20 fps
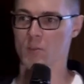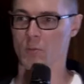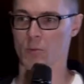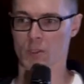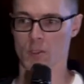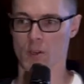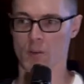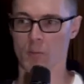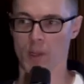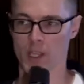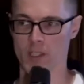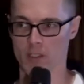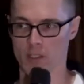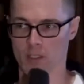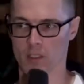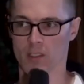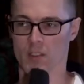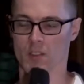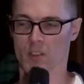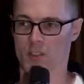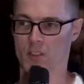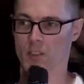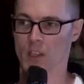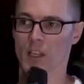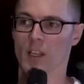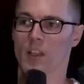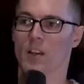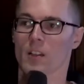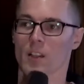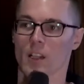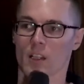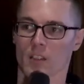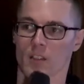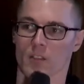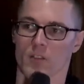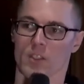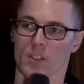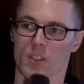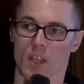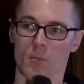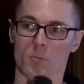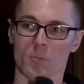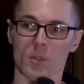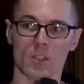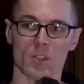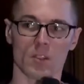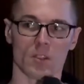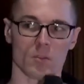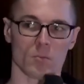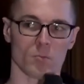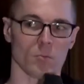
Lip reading: which are basically just like collective statements